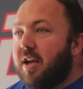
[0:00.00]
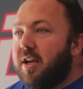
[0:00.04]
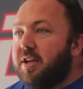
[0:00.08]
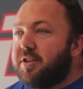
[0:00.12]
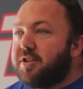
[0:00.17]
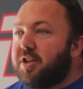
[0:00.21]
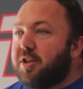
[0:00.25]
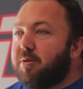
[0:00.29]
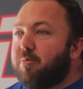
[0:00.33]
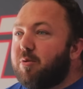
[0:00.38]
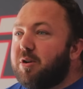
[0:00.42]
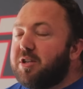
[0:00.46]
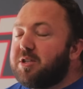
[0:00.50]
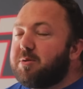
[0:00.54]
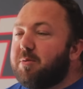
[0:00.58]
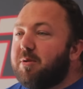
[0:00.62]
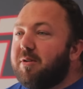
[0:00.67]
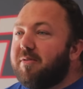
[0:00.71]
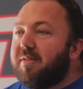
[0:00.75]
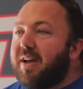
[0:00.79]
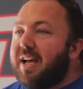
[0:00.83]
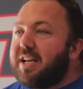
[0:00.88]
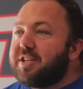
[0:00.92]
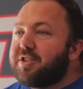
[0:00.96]
So the
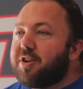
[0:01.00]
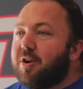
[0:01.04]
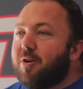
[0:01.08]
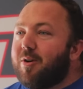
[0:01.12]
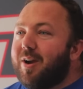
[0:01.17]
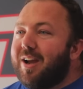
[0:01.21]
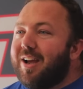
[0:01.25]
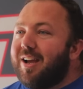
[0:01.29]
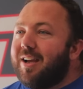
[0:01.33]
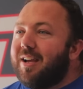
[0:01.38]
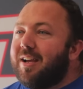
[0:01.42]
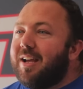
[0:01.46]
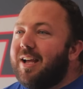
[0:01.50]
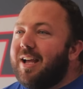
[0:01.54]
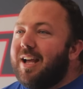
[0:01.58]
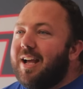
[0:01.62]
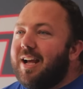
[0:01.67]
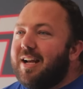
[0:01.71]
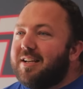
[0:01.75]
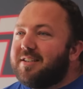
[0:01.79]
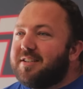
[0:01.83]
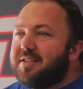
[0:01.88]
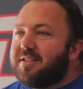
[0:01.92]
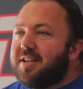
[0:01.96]
principle of SRA
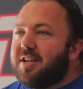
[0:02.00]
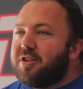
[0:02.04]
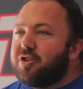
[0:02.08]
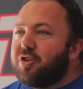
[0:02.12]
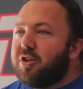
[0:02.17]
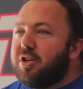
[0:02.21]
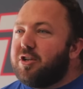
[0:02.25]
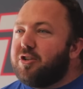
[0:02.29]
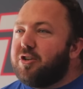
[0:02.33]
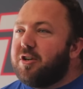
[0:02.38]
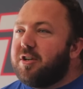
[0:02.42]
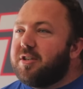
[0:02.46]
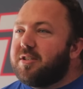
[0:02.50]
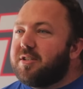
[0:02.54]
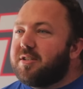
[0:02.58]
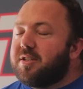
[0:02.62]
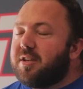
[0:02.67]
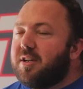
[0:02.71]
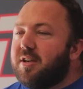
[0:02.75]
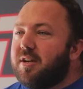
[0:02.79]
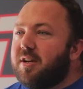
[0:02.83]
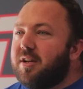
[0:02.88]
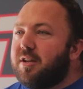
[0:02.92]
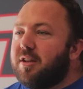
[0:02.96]
is essentially
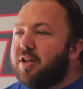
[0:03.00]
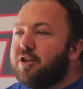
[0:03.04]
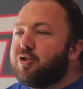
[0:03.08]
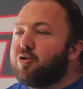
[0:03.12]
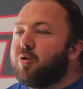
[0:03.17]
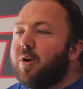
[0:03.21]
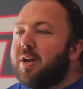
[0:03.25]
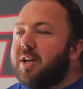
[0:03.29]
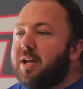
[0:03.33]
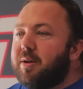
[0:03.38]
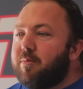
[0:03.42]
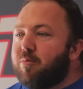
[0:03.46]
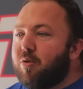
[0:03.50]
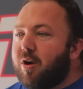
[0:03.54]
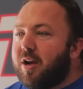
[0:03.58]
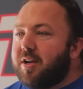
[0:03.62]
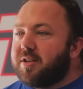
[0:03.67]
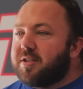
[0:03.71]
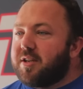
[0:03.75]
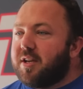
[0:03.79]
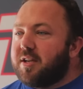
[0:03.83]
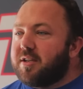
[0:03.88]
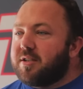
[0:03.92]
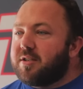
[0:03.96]
just the training
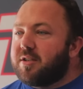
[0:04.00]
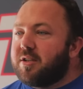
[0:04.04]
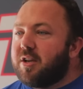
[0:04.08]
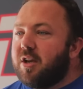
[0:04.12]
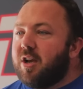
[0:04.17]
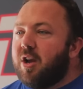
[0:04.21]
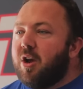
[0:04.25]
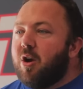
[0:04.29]
process.